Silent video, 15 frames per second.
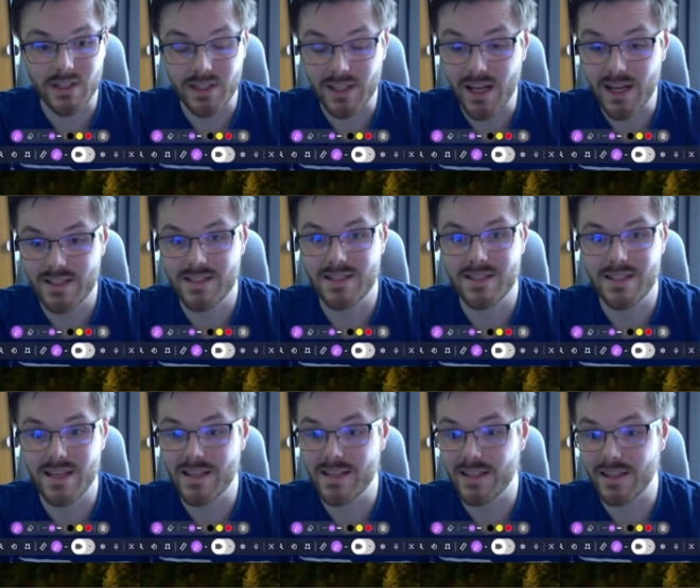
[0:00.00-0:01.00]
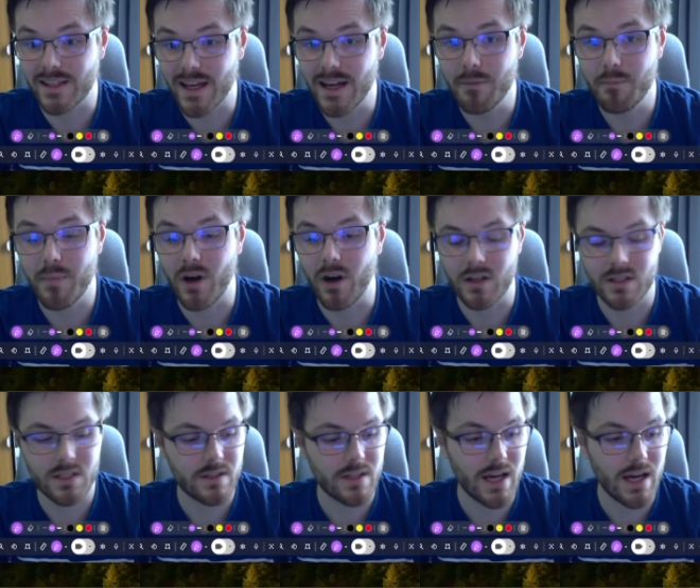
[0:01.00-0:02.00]
that's that
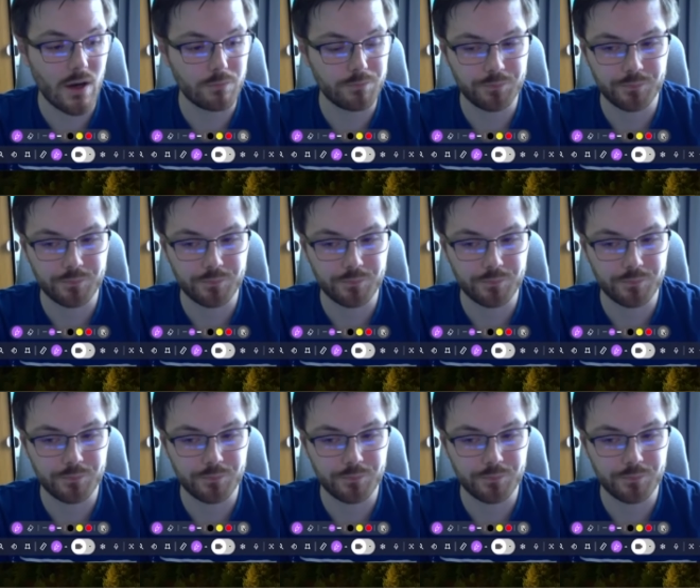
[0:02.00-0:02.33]
part. Now